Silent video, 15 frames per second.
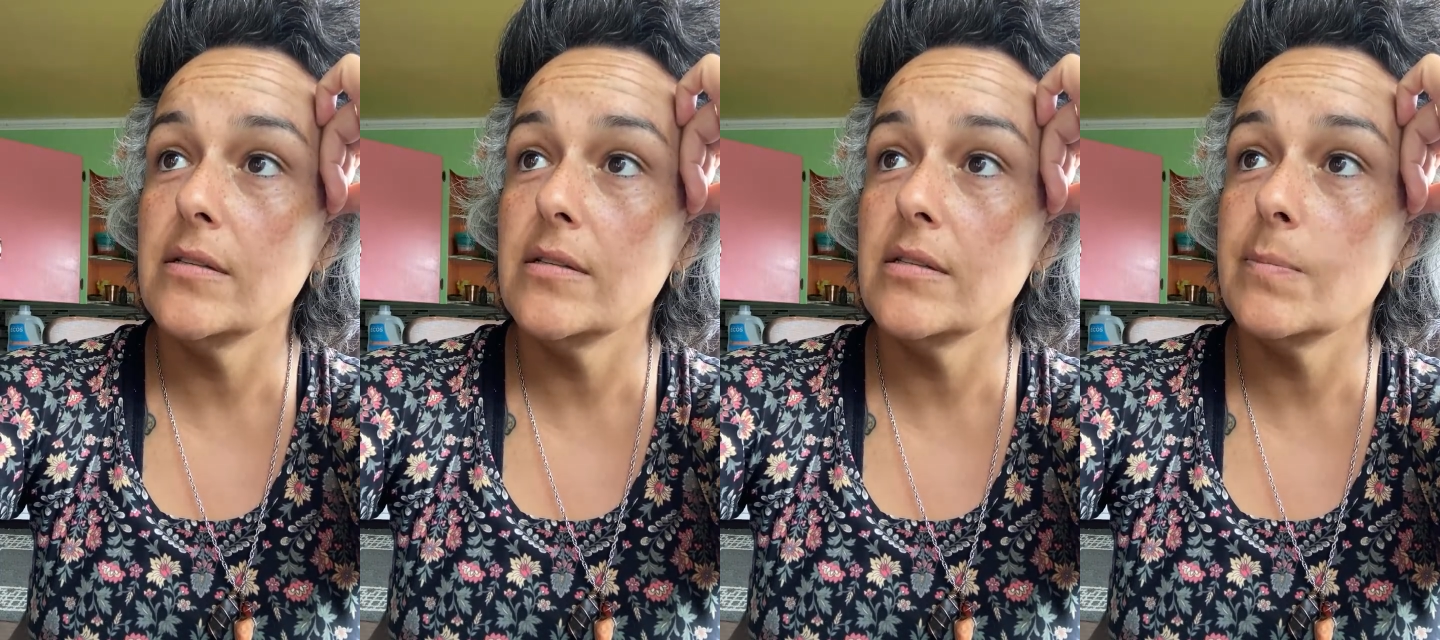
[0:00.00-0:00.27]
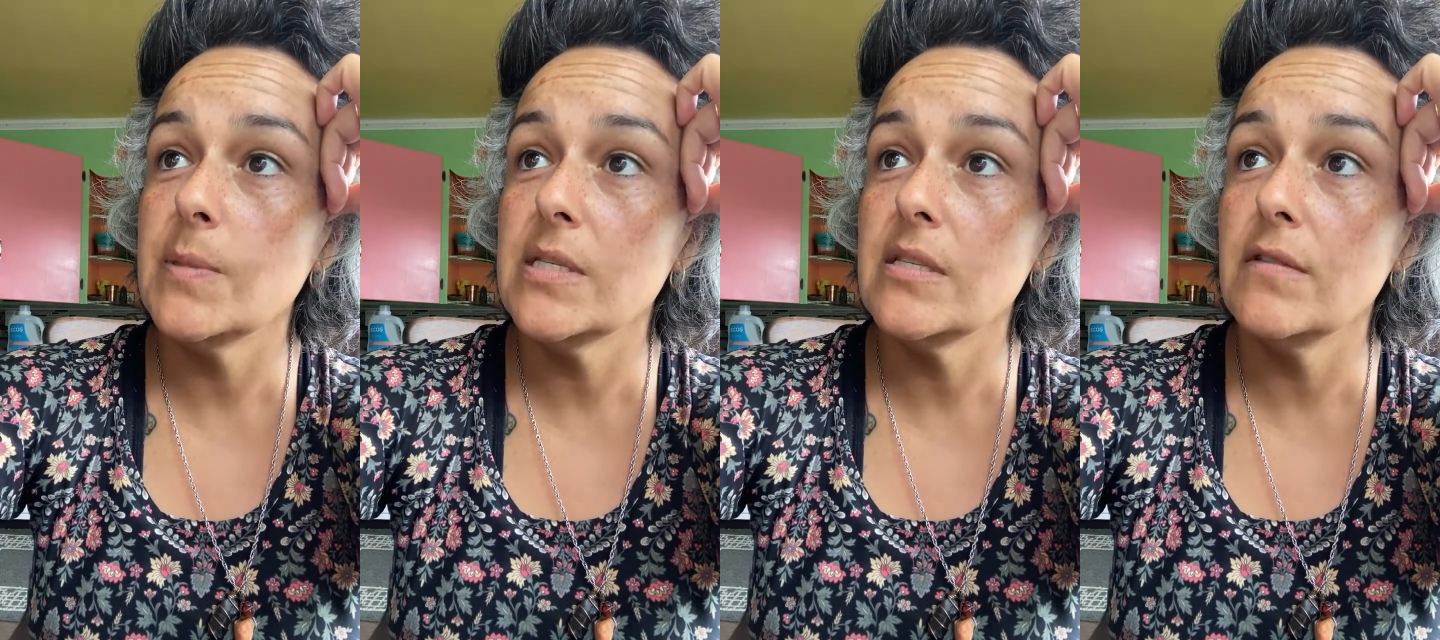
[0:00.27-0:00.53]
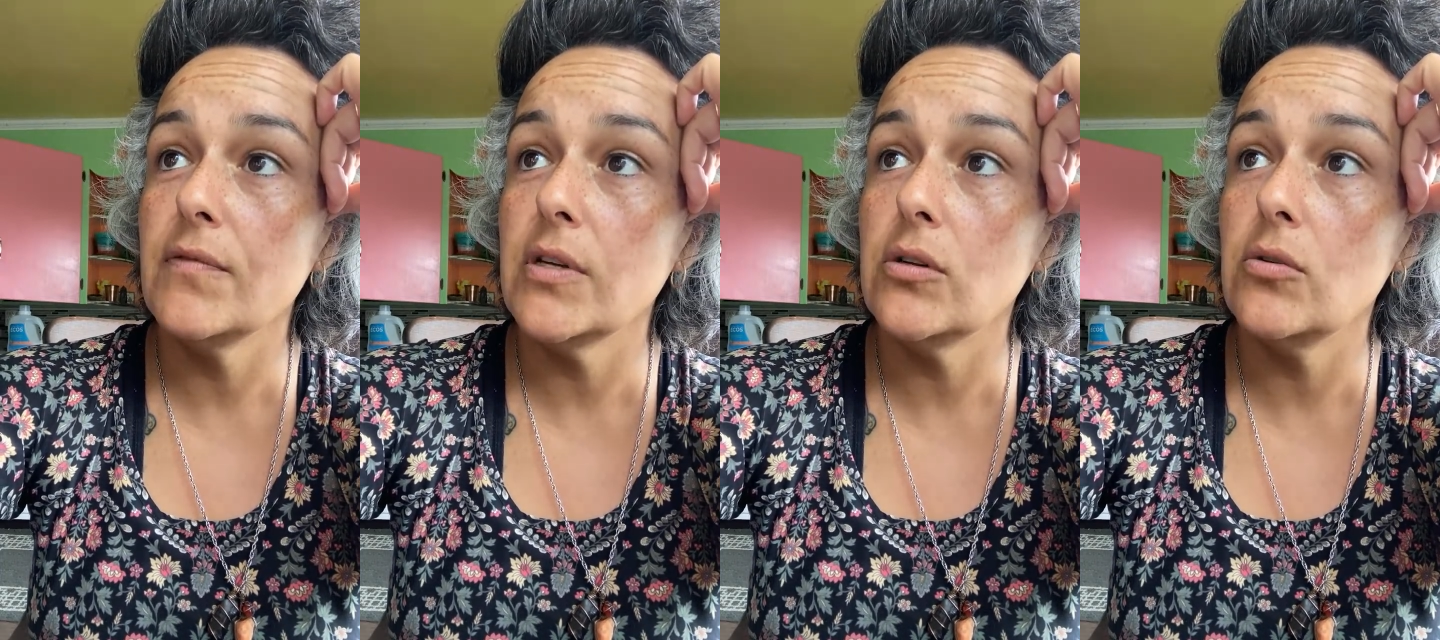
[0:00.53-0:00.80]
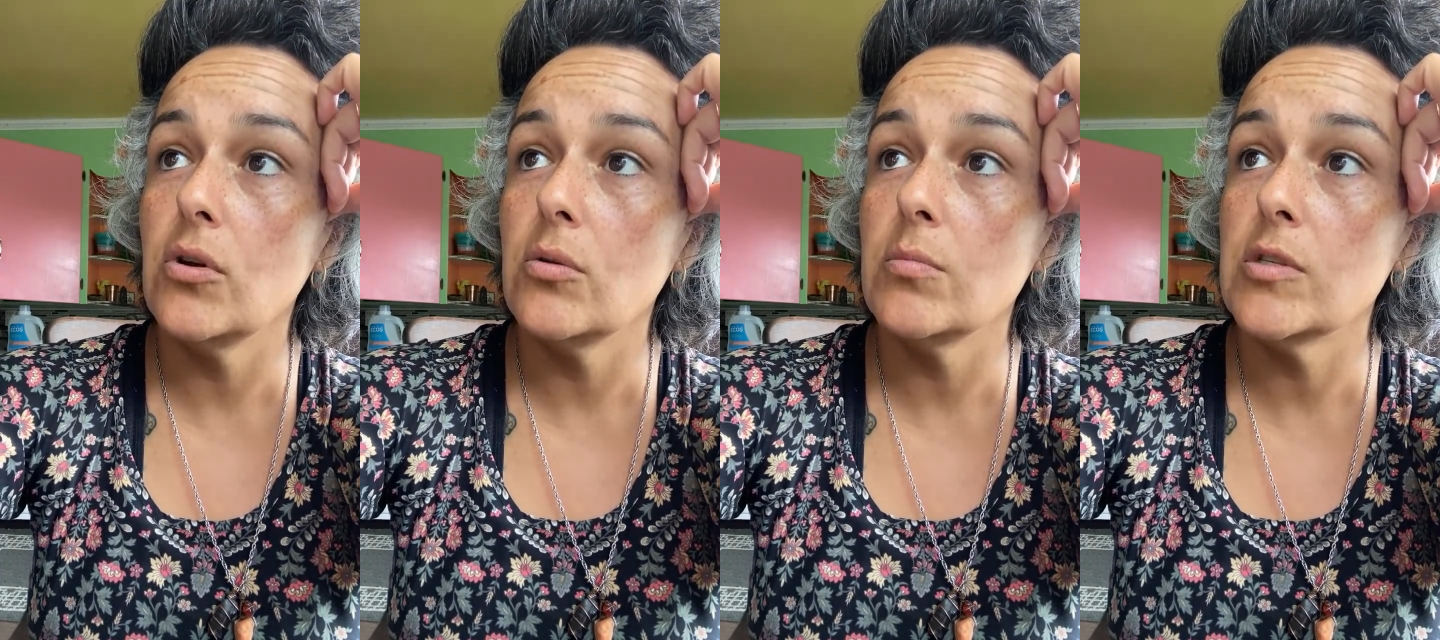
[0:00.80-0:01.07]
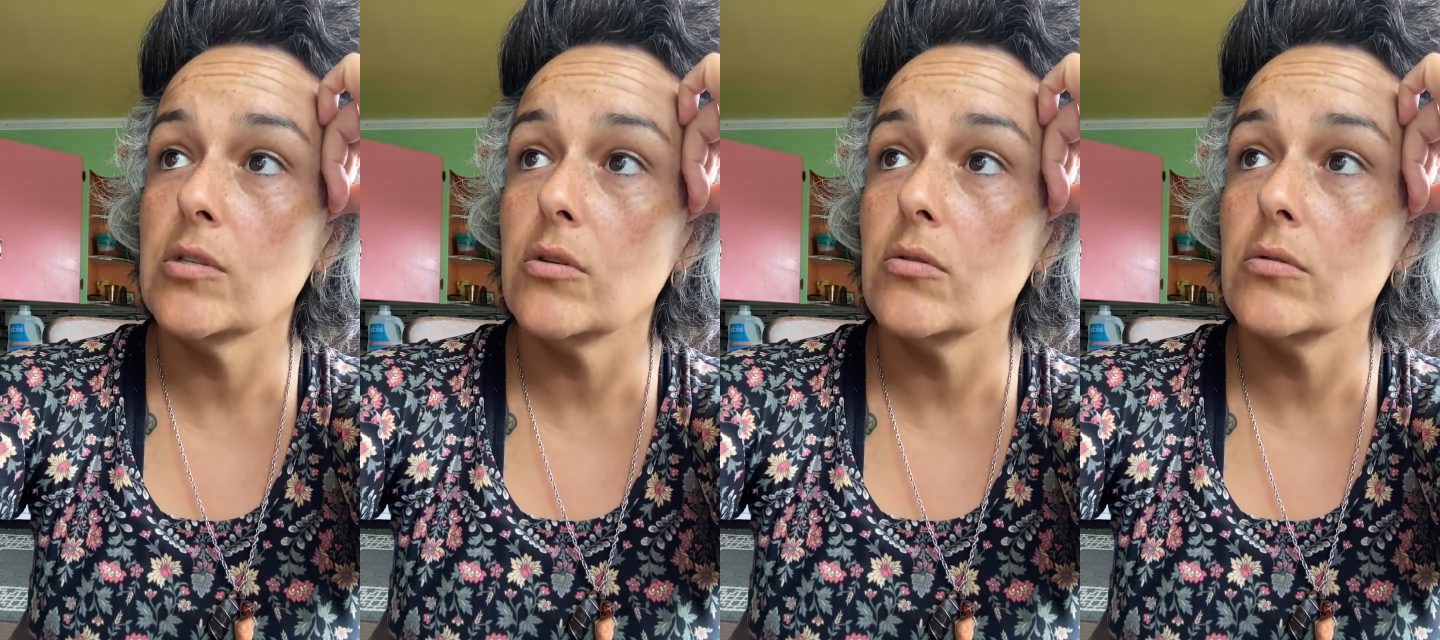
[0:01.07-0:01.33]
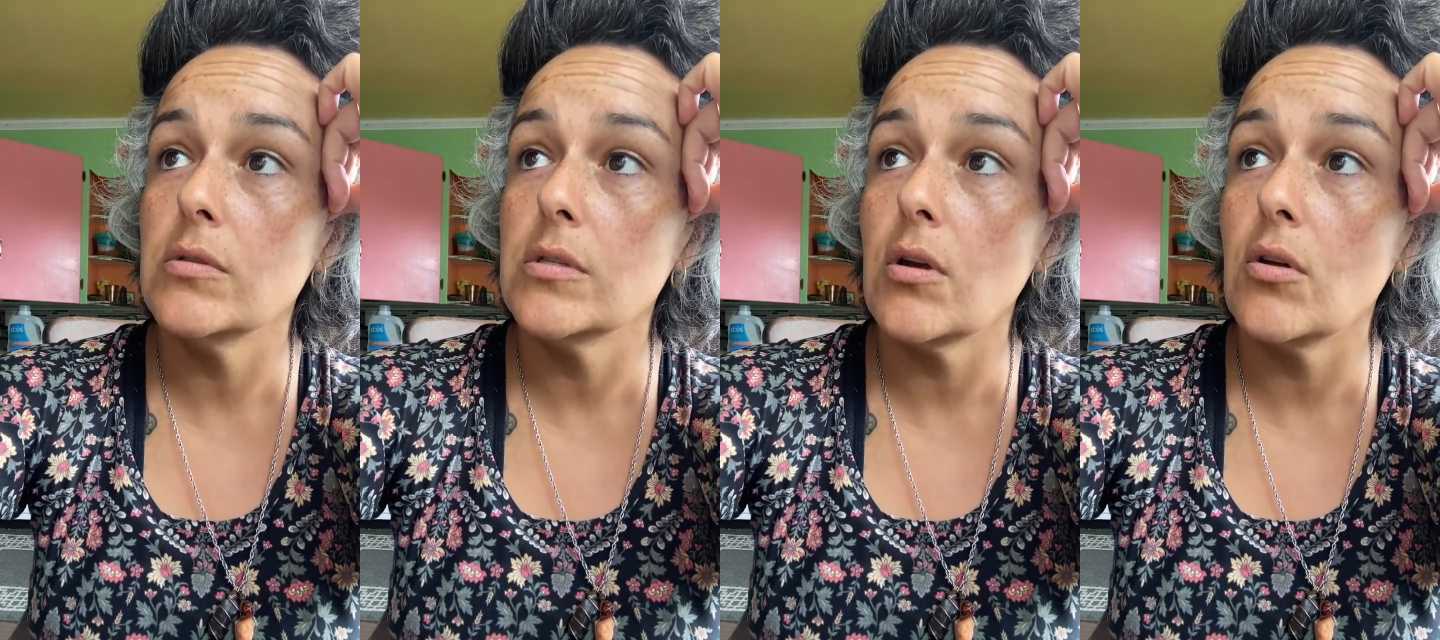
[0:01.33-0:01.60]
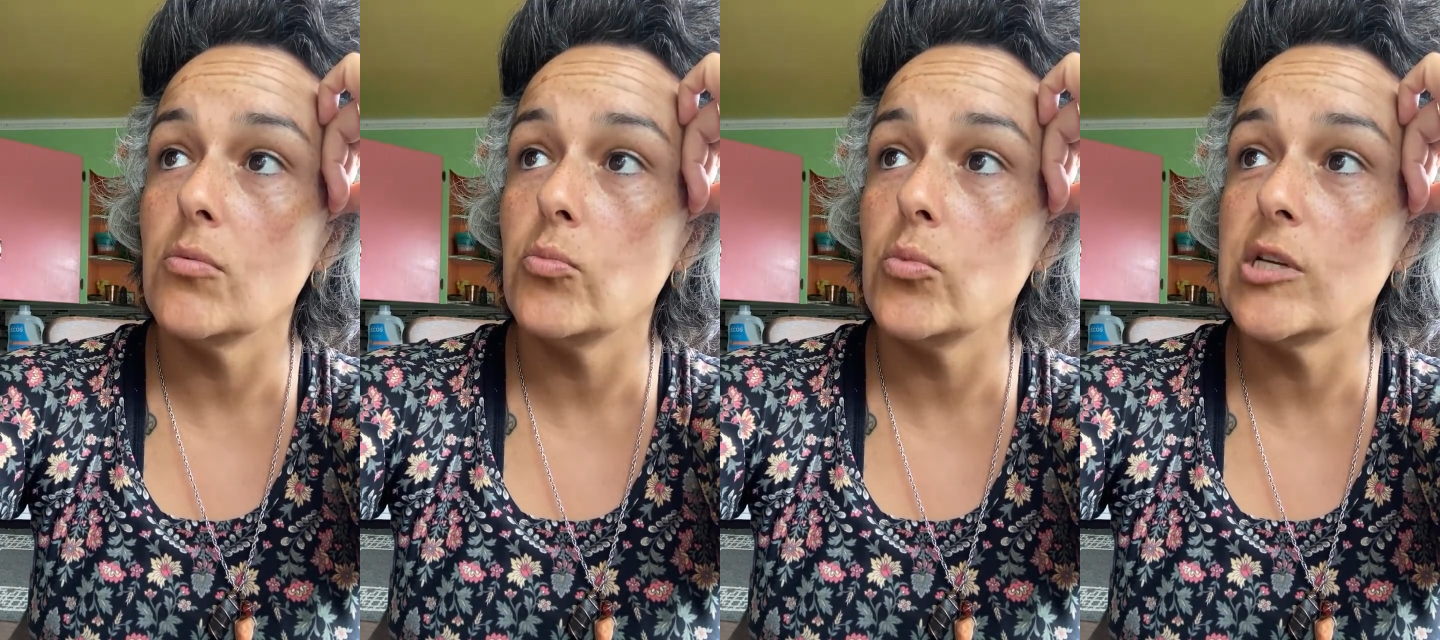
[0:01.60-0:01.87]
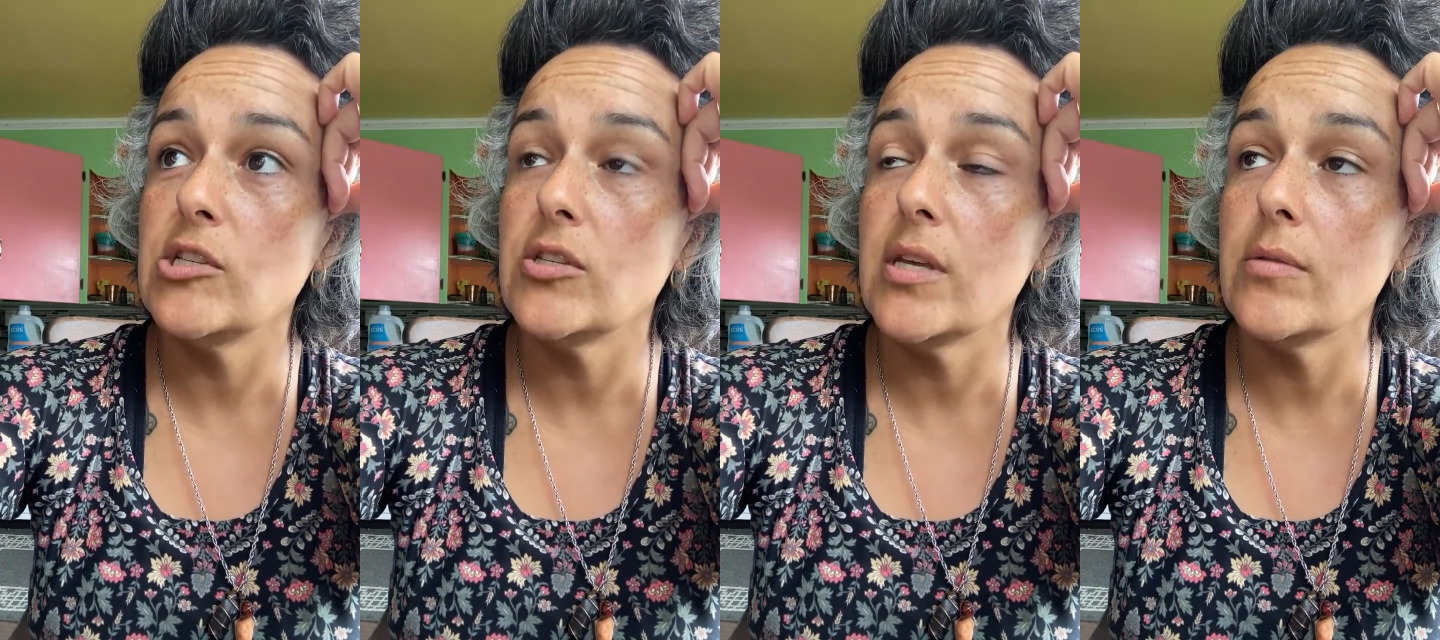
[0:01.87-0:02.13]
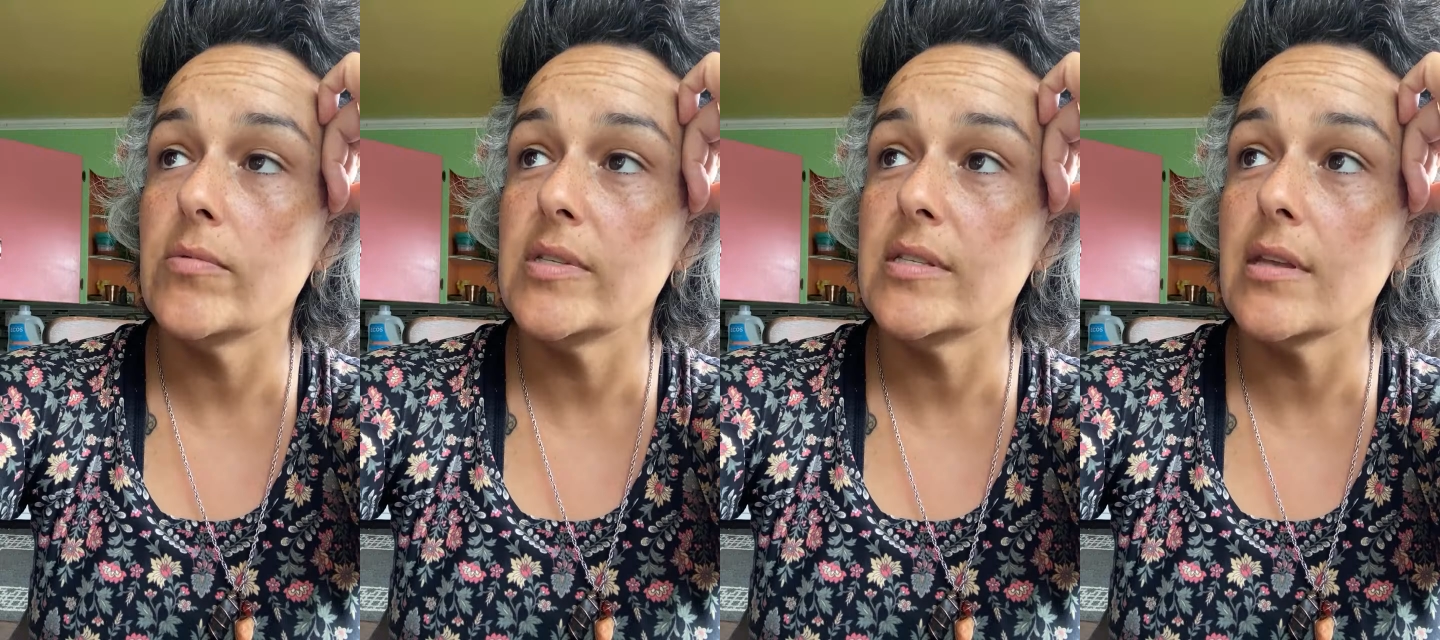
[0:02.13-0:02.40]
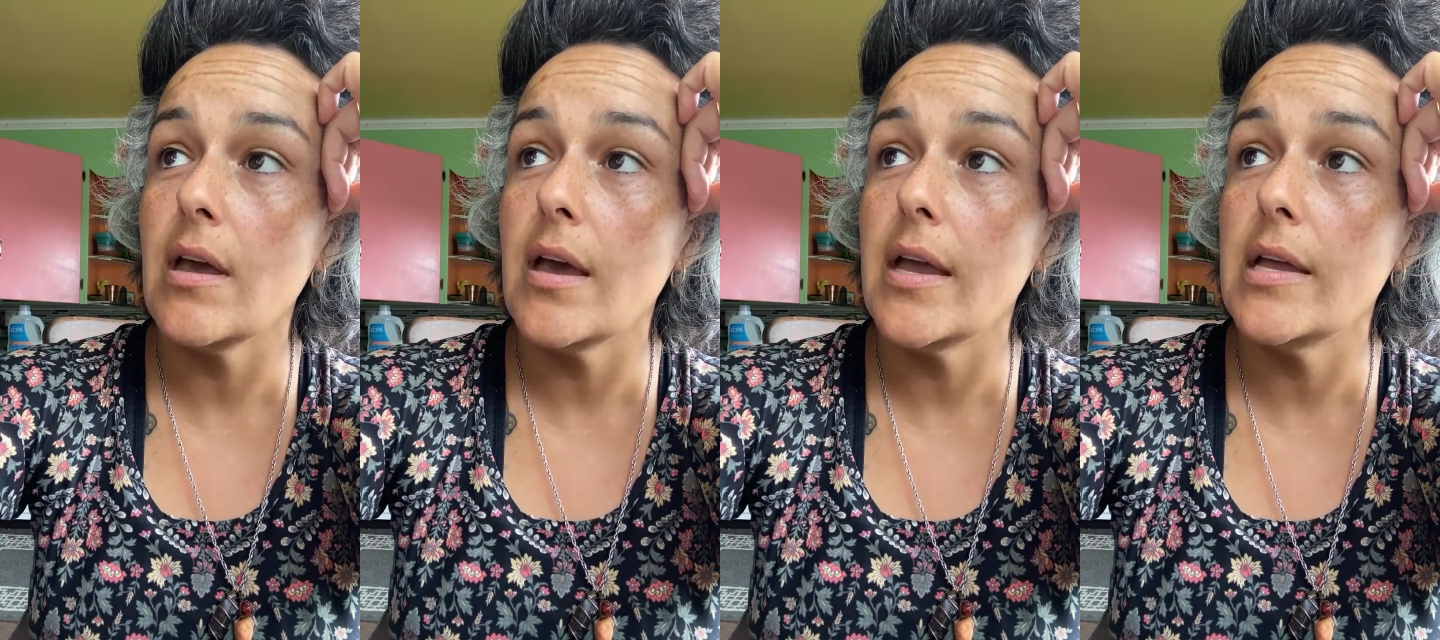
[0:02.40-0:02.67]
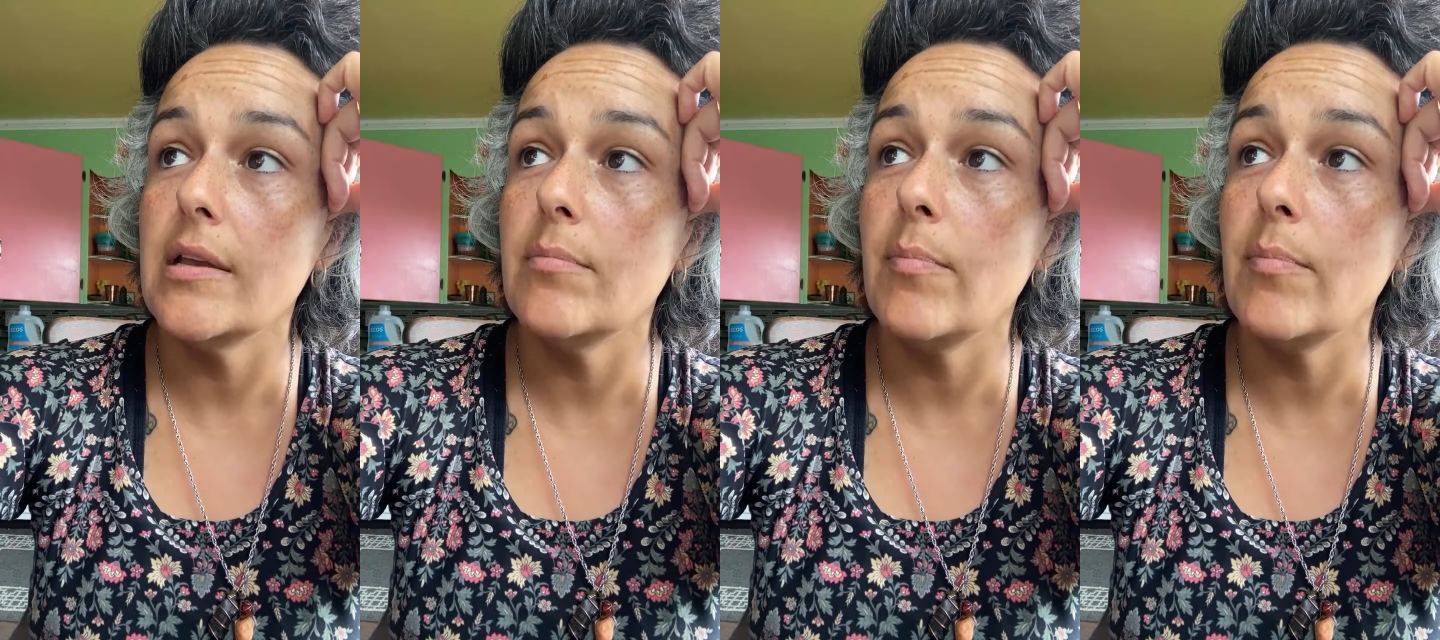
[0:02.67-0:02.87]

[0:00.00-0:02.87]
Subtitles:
specific chromosomes on which they reside.